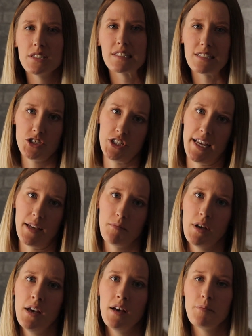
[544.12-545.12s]
is a
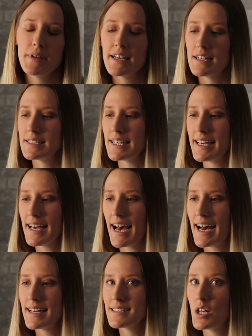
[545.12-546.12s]
shame because it
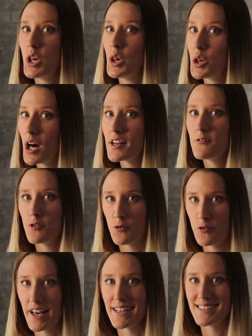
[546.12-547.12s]
has a lot of
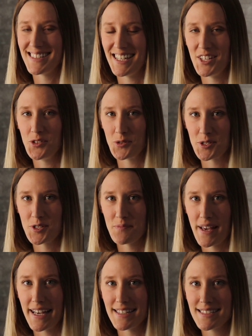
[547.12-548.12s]
effects in your
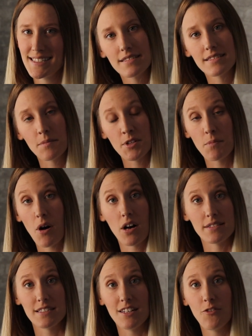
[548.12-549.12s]
space. Some of the
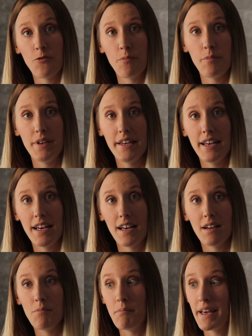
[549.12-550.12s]
positive
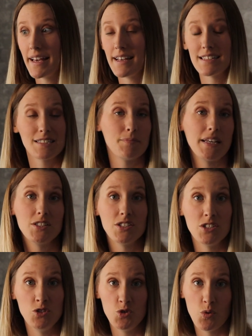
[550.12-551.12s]
being making a space
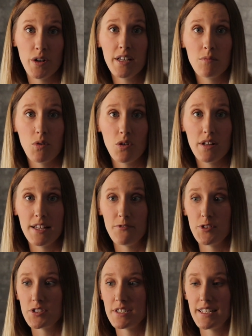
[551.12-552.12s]
enjoyable.
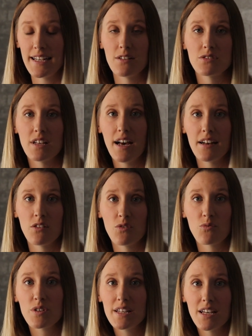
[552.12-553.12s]
If you're sitting outside on a
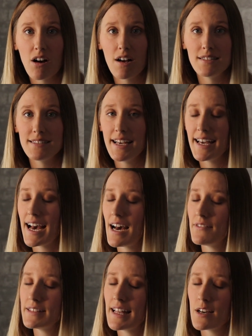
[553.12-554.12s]
really hot day,
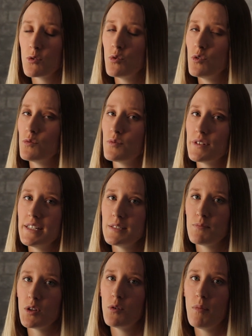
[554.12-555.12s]
having that cool breeze
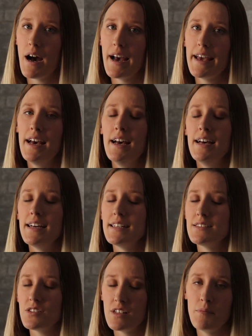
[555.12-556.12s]
blow by
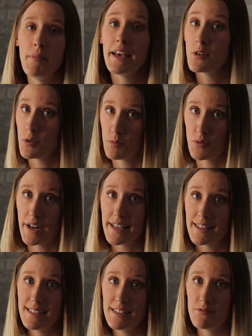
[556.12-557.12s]
is going to make or
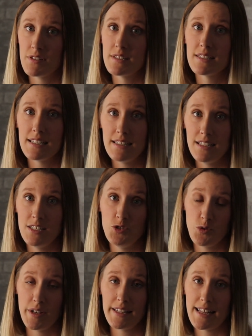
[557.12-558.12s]
break the difference in
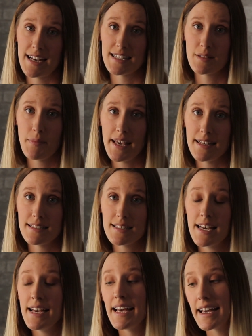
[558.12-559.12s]
enjoying that space.
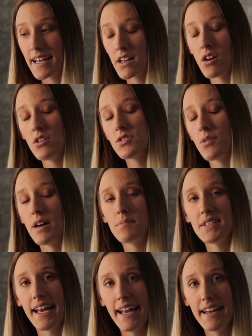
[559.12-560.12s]
It can also
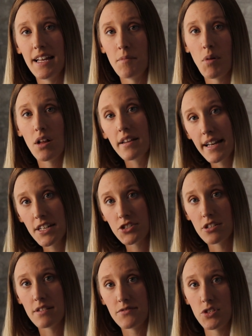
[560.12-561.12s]
help to aid in
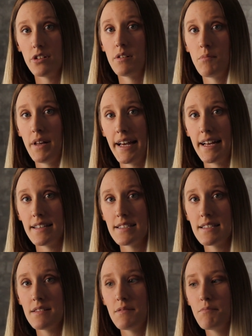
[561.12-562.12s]
pollination of certain
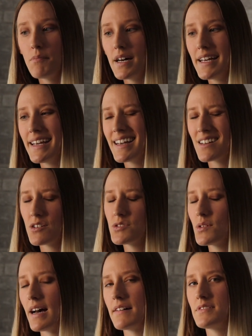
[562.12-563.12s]
plants. But it can
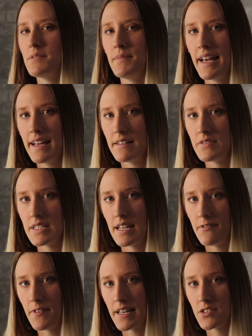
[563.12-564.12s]
also have some negative
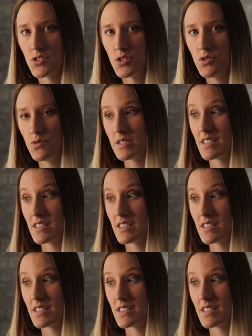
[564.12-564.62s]
side effects too,